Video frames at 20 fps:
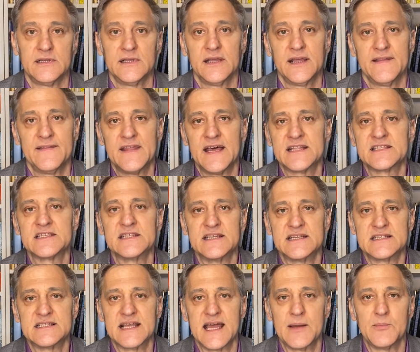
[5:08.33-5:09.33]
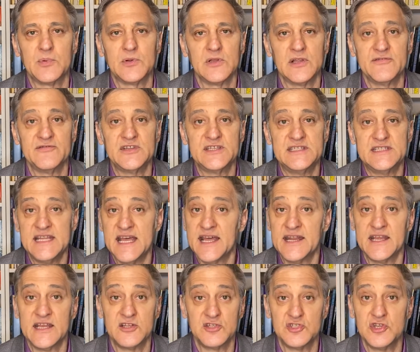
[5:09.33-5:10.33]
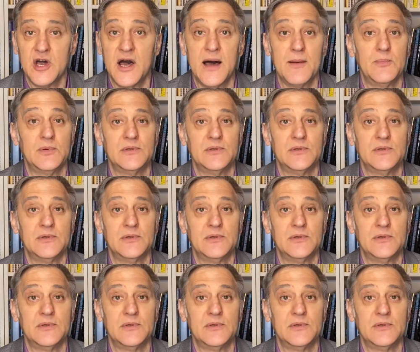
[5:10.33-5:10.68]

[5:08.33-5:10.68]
And that's an example of a dead-end job.